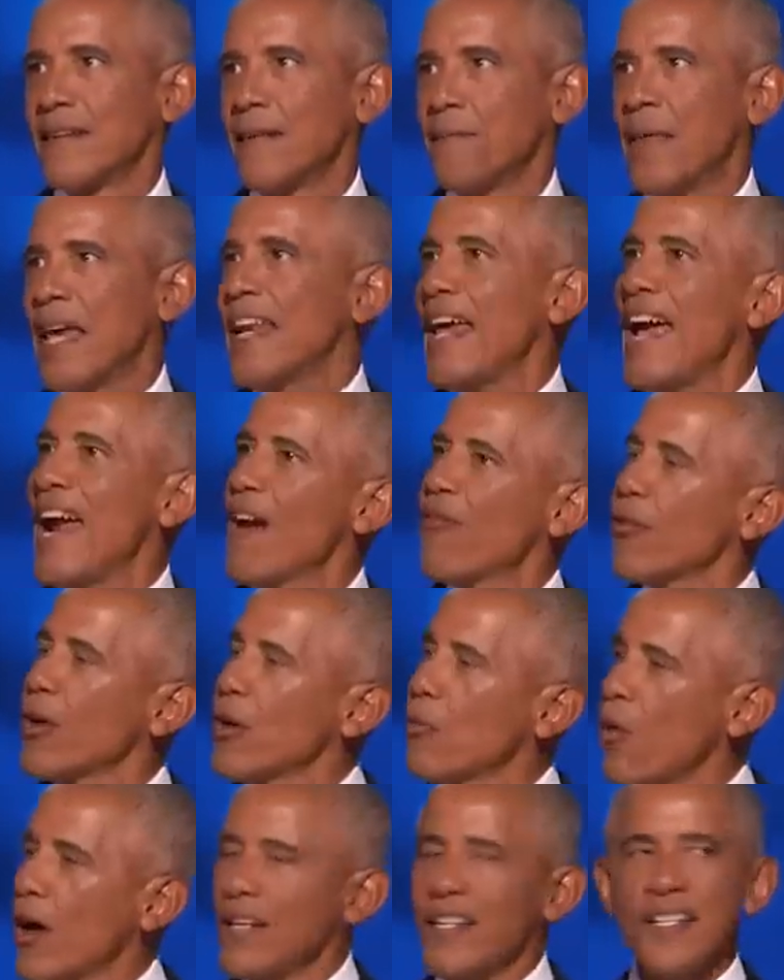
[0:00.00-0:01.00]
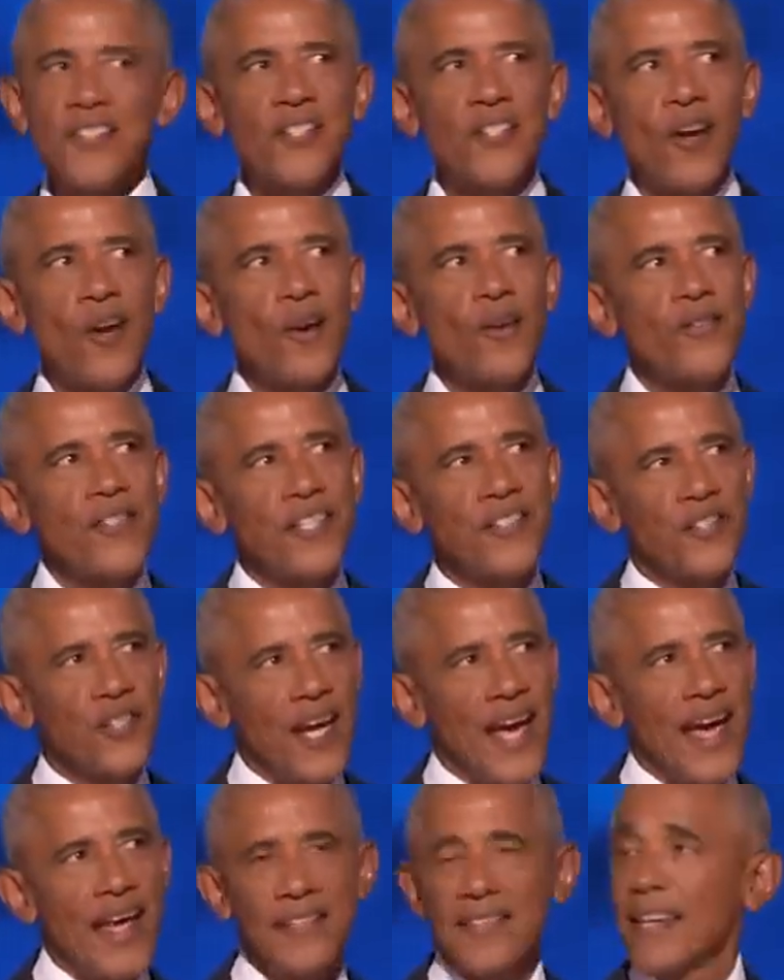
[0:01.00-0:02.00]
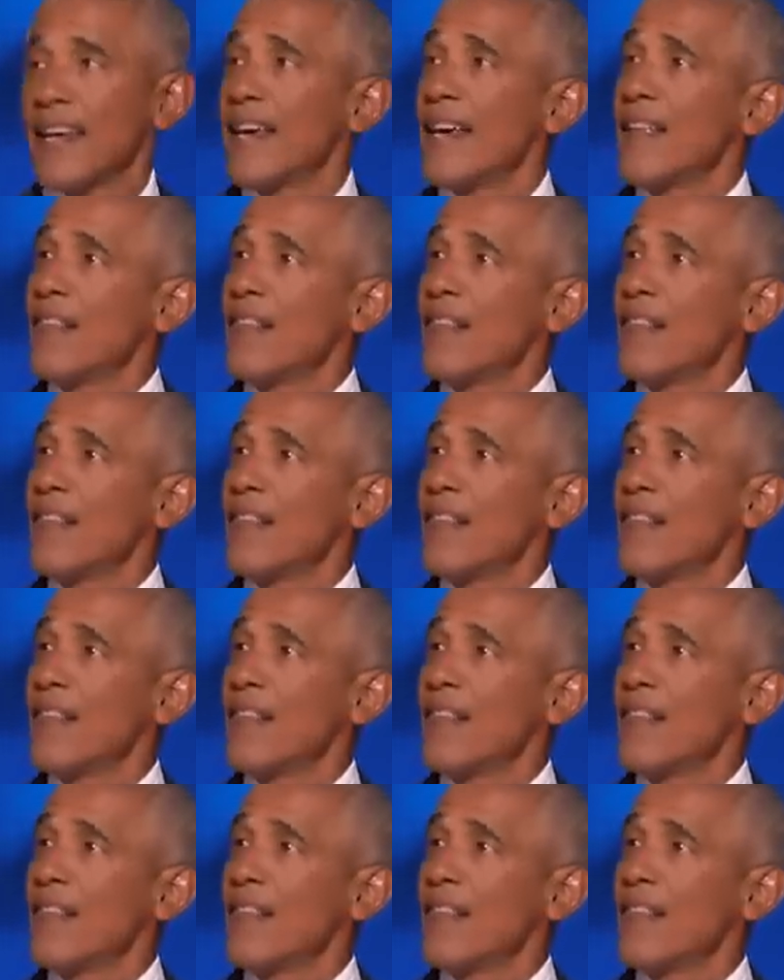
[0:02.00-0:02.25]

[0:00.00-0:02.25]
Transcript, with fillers: that everyone deserves a chance,